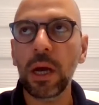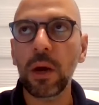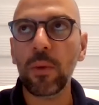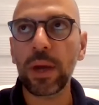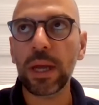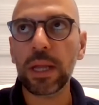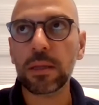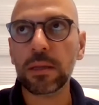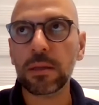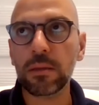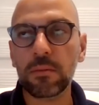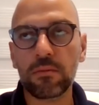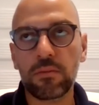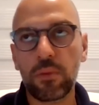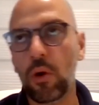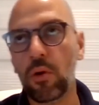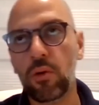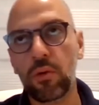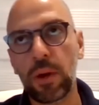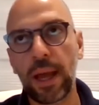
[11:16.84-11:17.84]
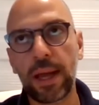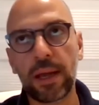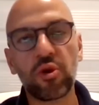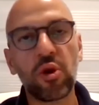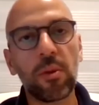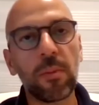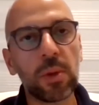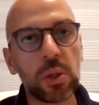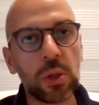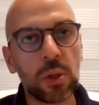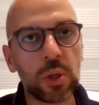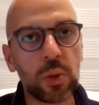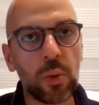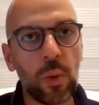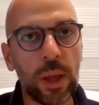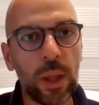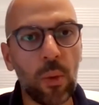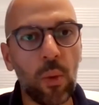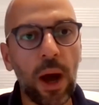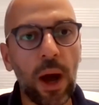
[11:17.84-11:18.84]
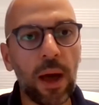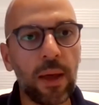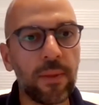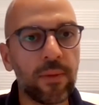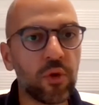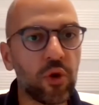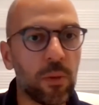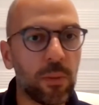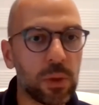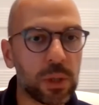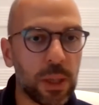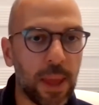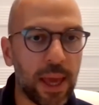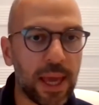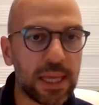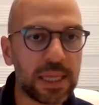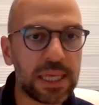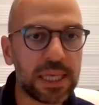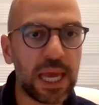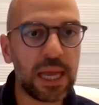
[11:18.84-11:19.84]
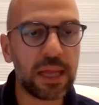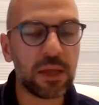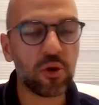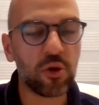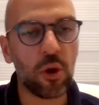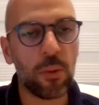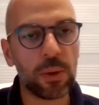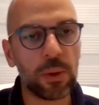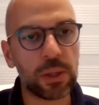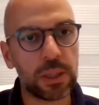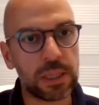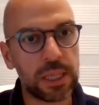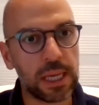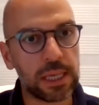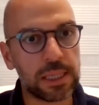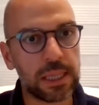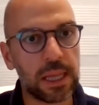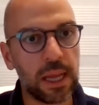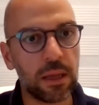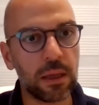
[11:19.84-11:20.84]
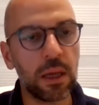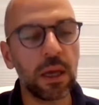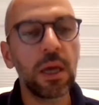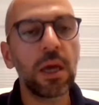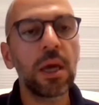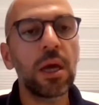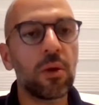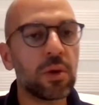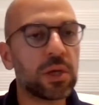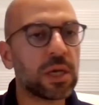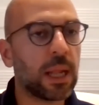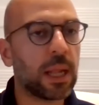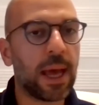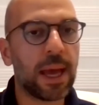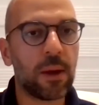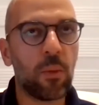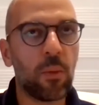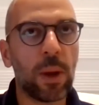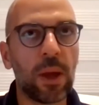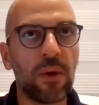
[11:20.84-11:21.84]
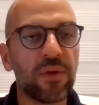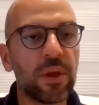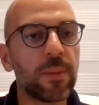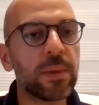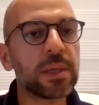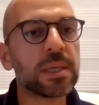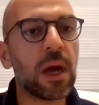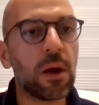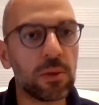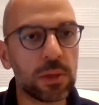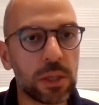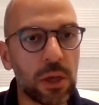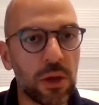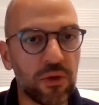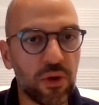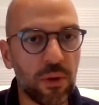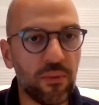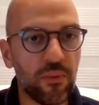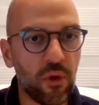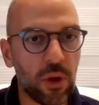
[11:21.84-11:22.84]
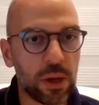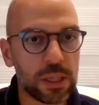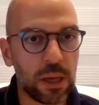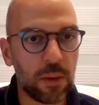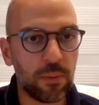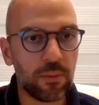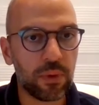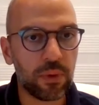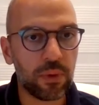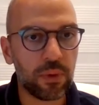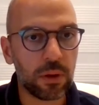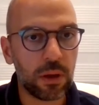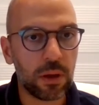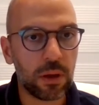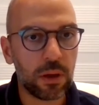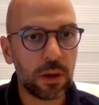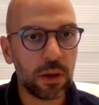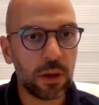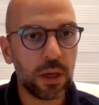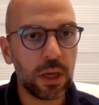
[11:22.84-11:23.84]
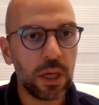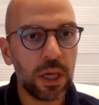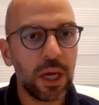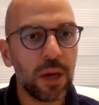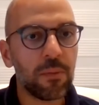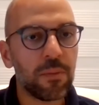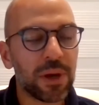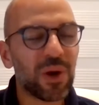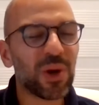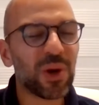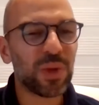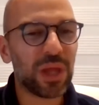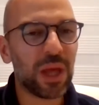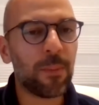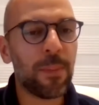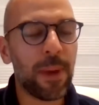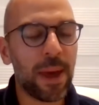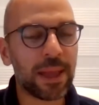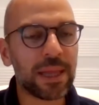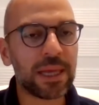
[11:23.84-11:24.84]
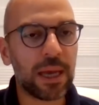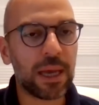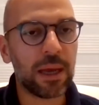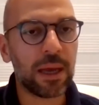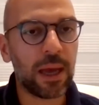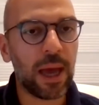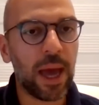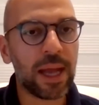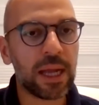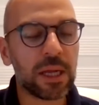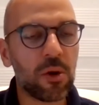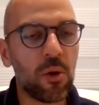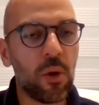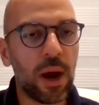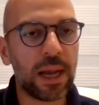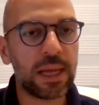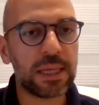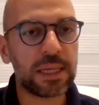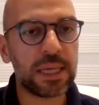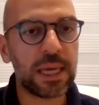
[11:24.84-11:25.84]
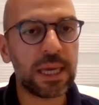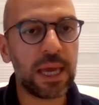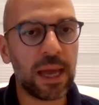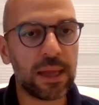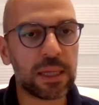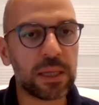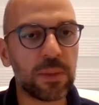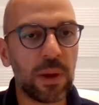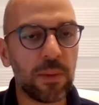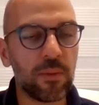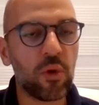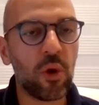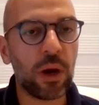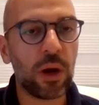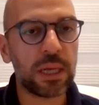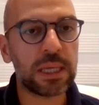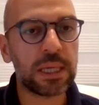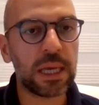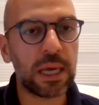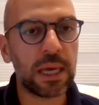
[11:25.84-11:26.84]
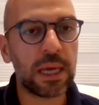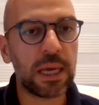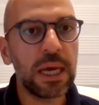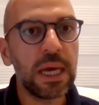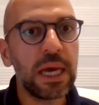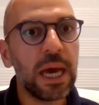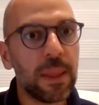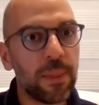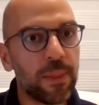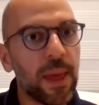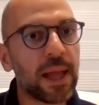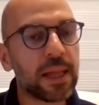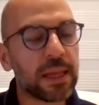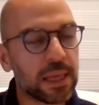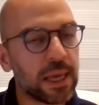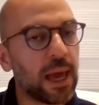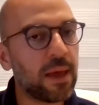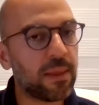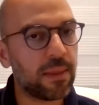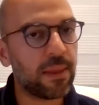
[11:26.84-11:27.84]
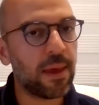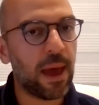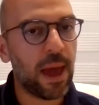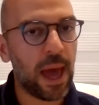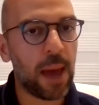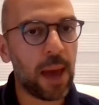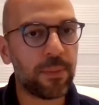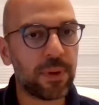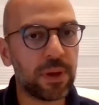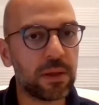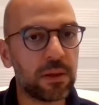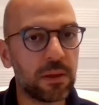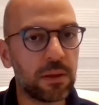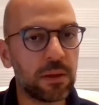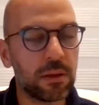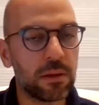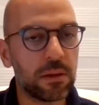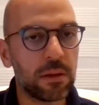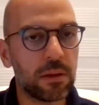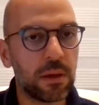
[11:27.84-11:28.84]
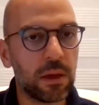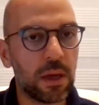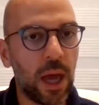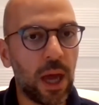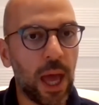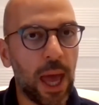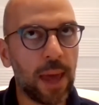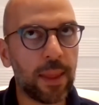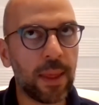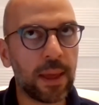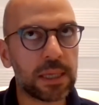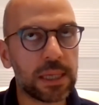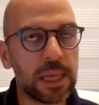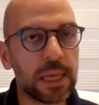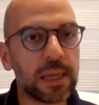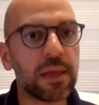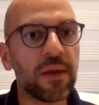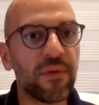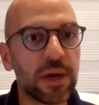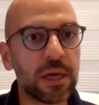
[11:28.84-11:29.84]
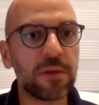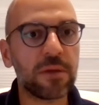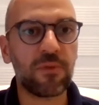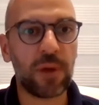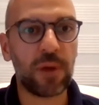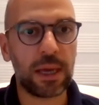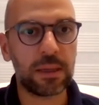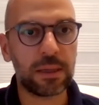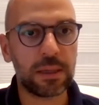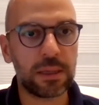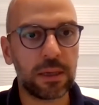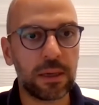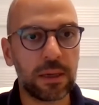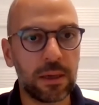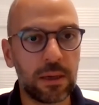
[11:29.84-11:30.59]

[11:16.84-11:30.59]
with, or like chromosome 21, chromosome 18, chromosome 16, which are like, one of them is Down syndrome, for example. Because with a bad egg quality and sperm quality, that can happen at a significant rate.